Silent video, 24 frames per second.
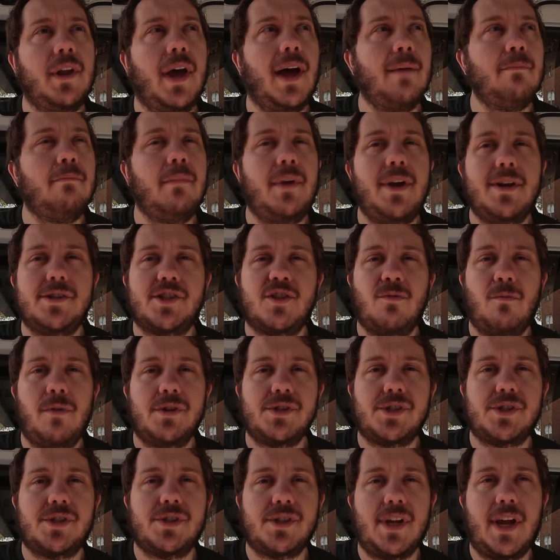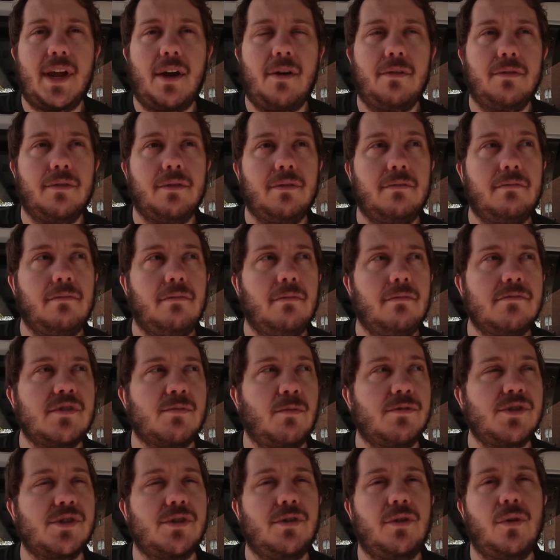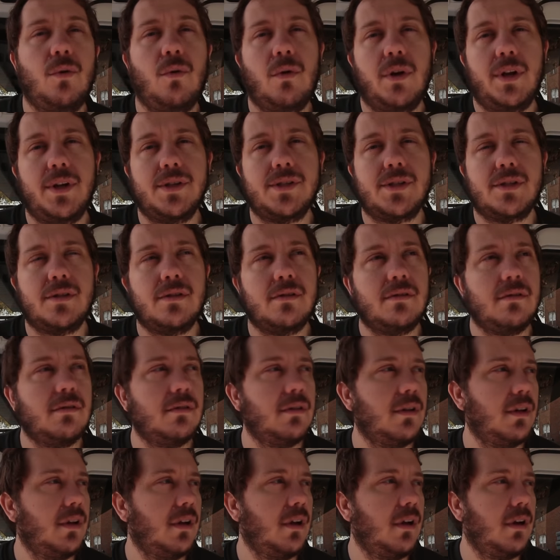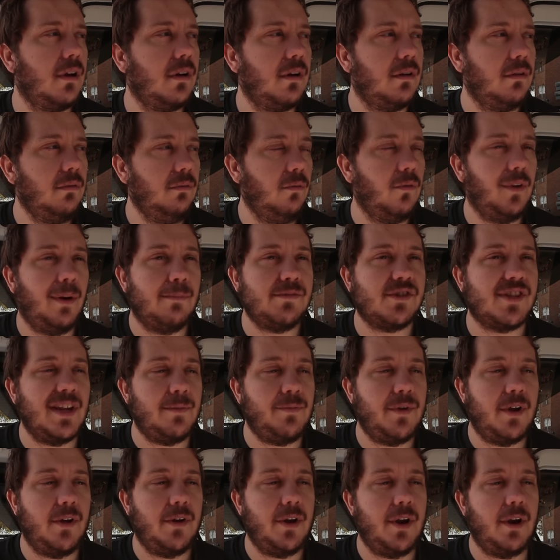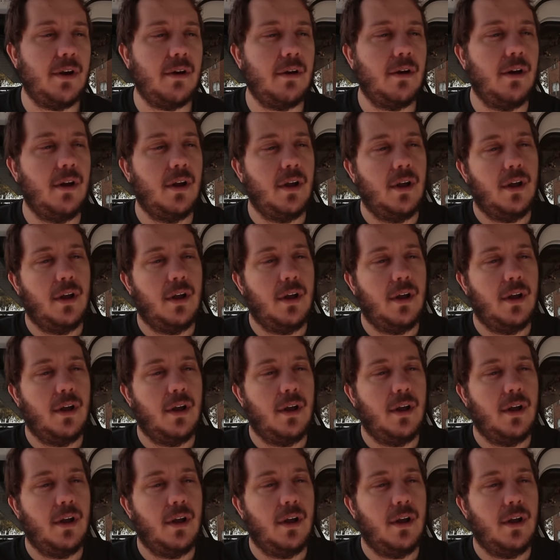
not make so much sound, so much noise uh, when I'm sleeping in here.